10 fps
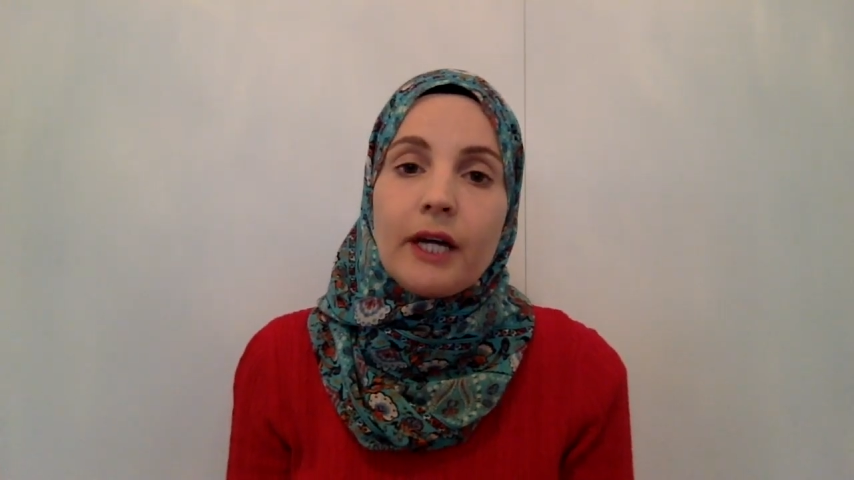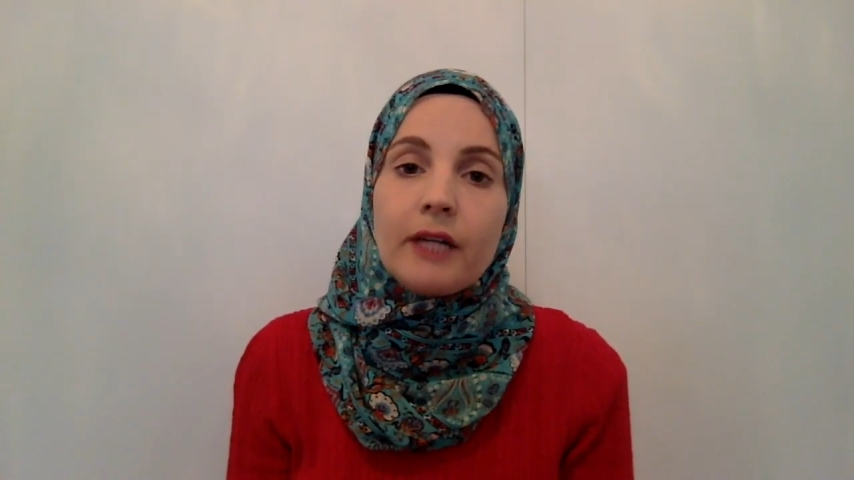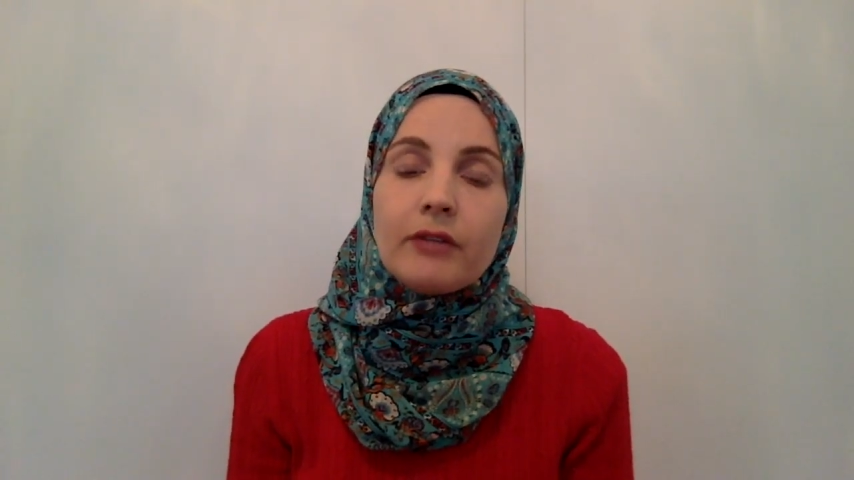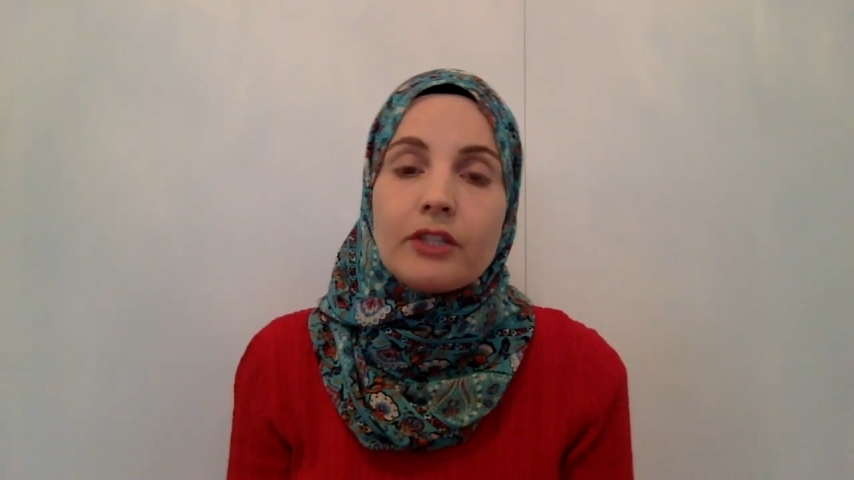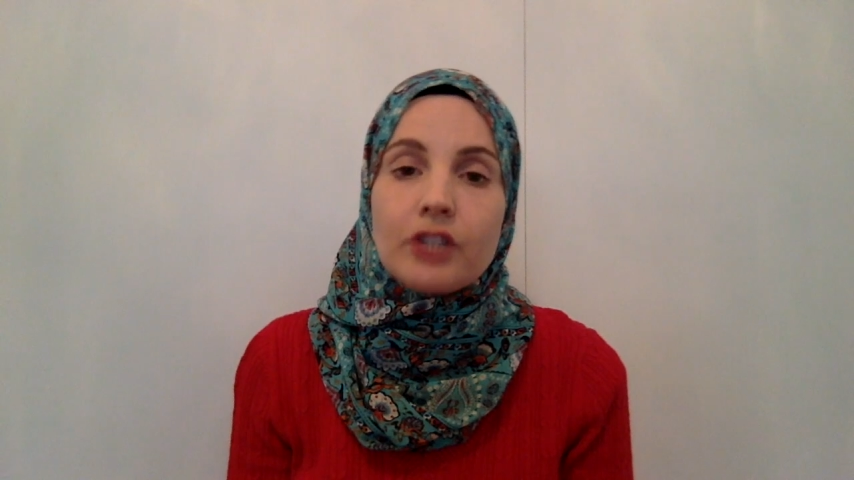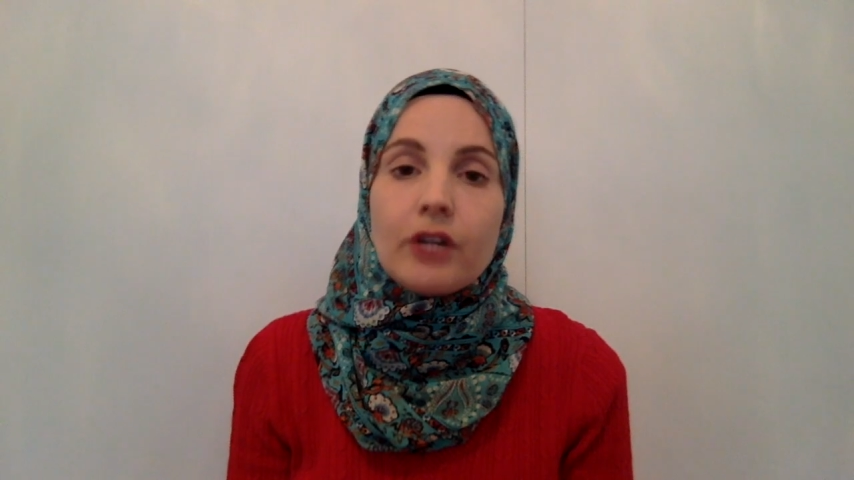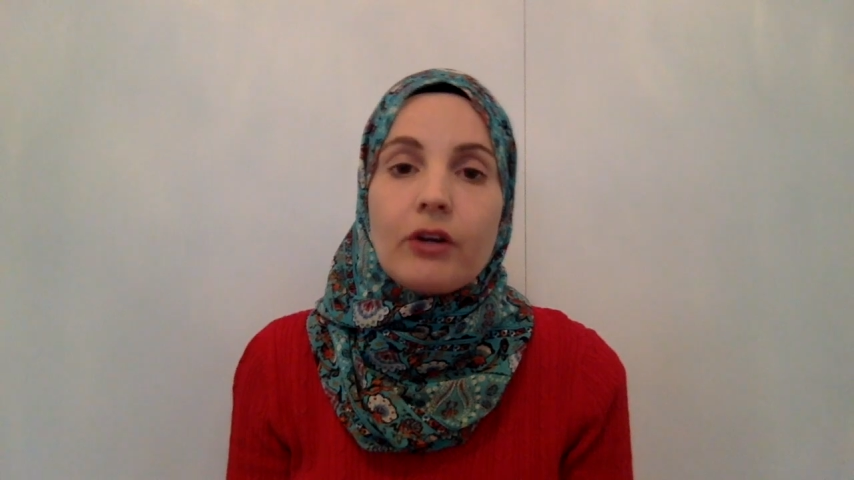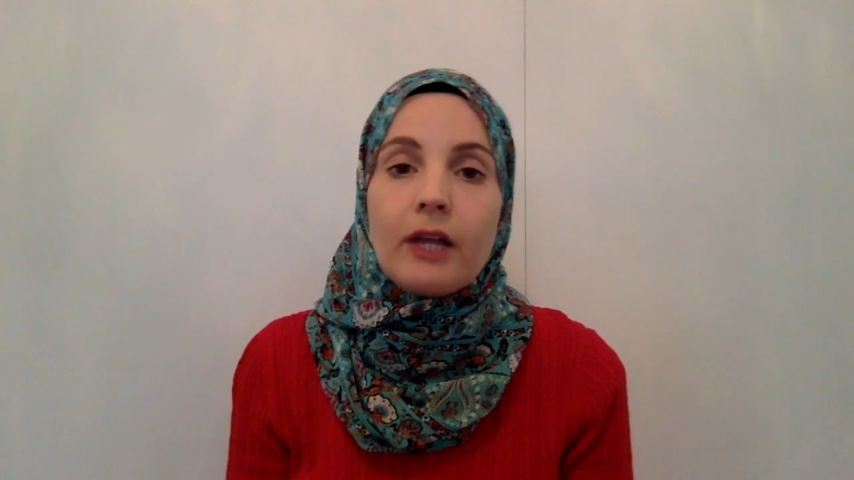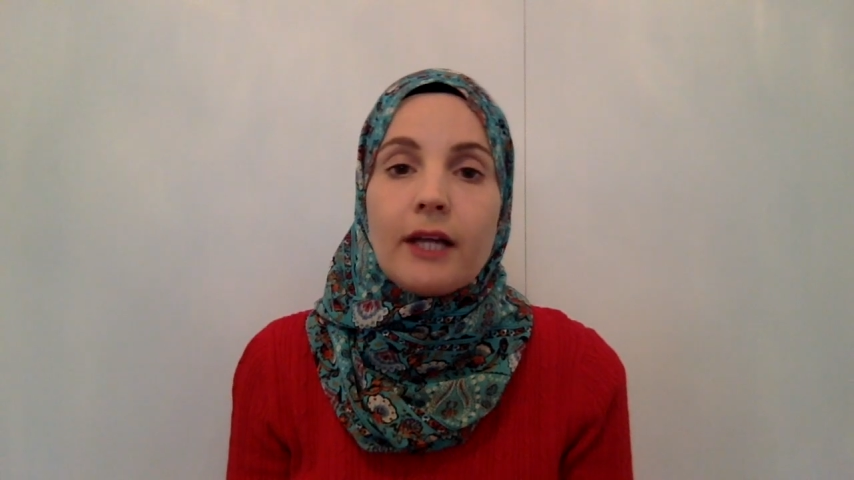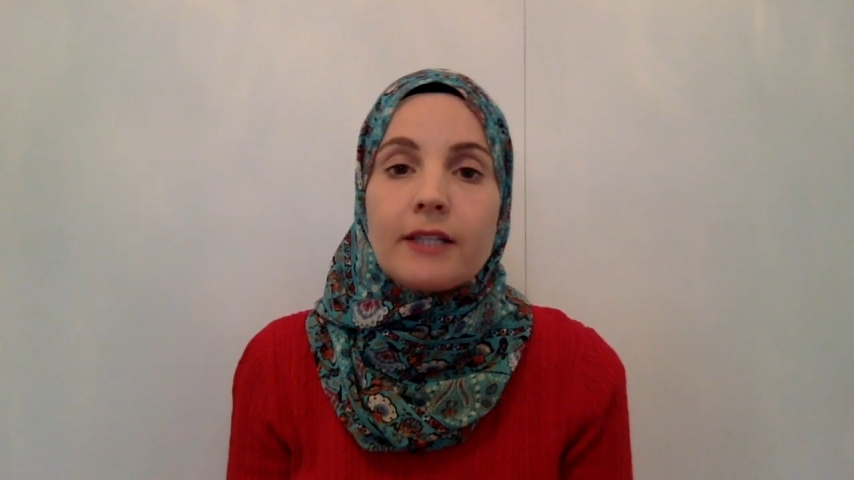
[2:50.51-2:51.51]
of a general
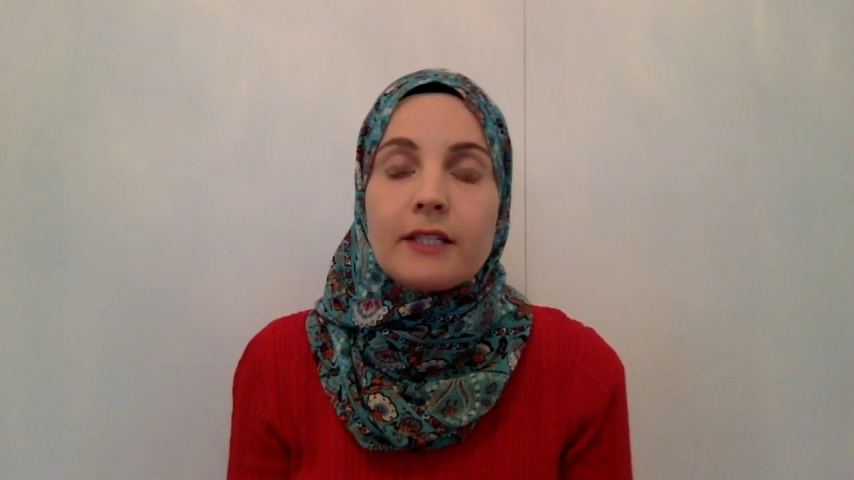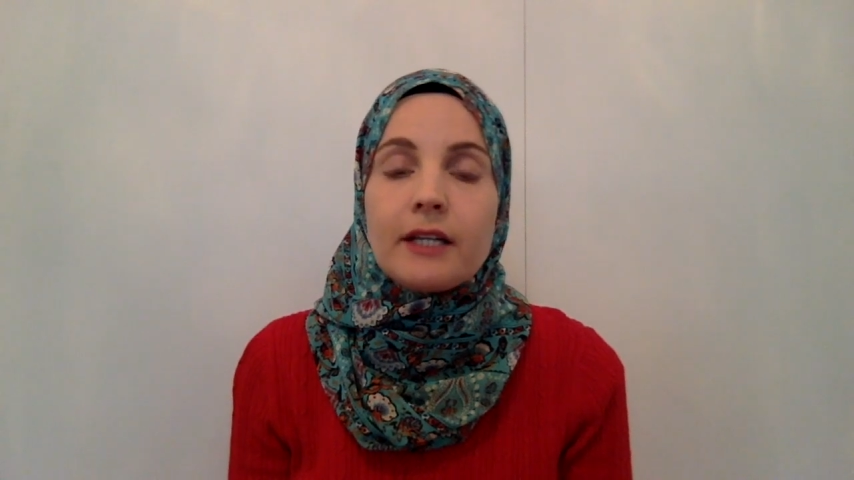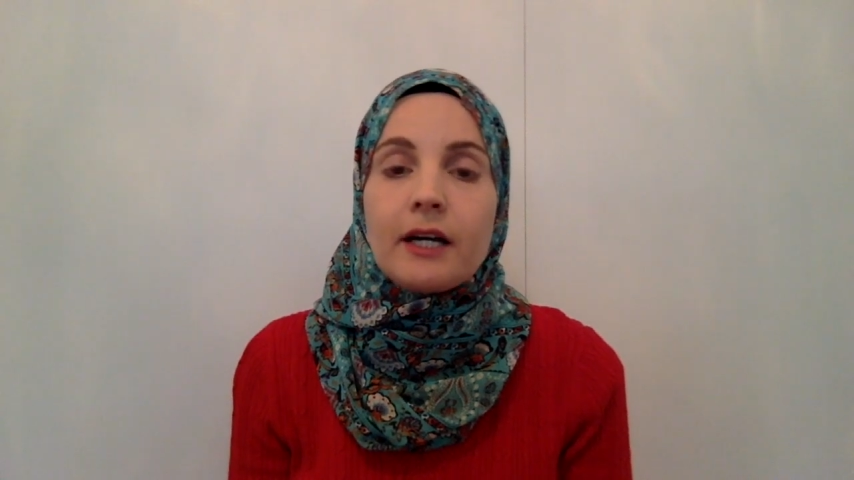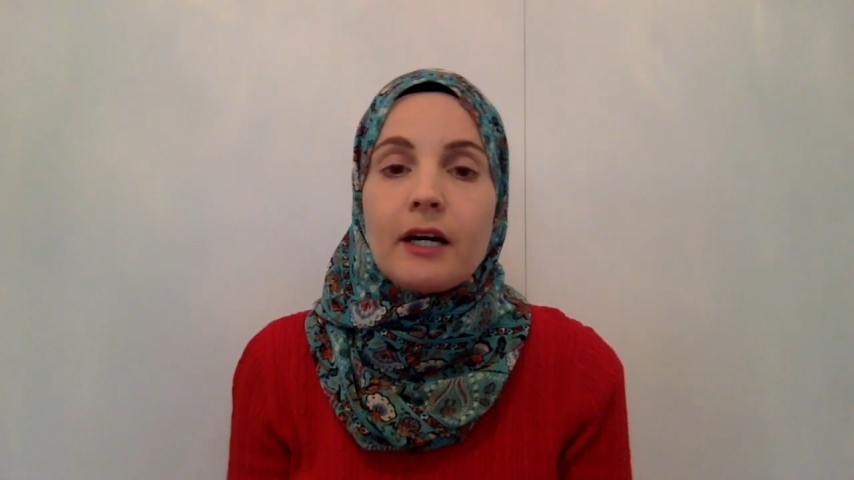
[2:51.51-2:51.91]
idea